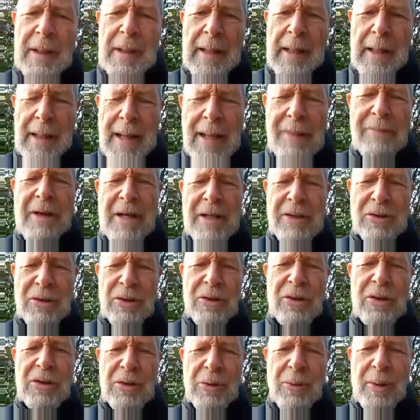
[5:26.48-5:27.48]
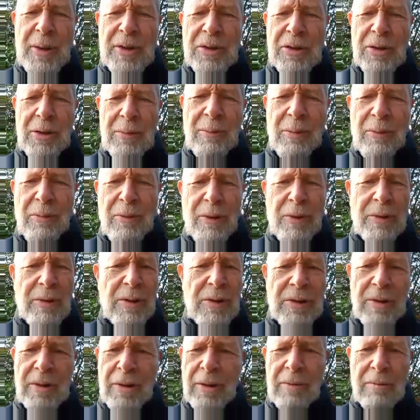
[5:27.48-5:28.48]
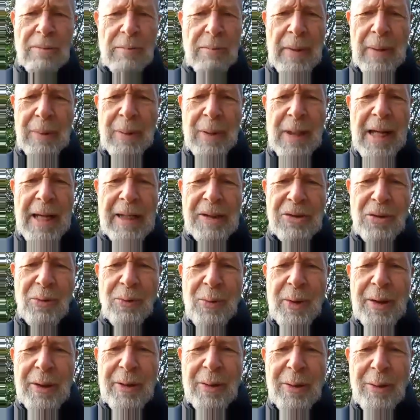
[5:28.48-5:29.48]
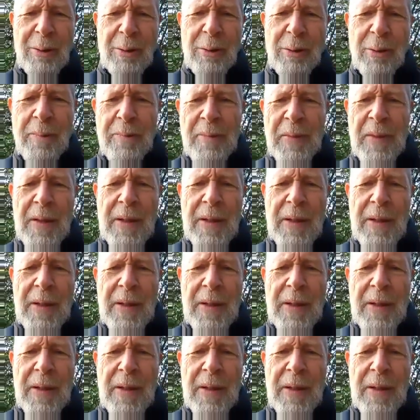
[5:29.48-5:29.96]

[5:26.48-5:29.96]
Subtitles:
have answered this question before, just maybe last week or two.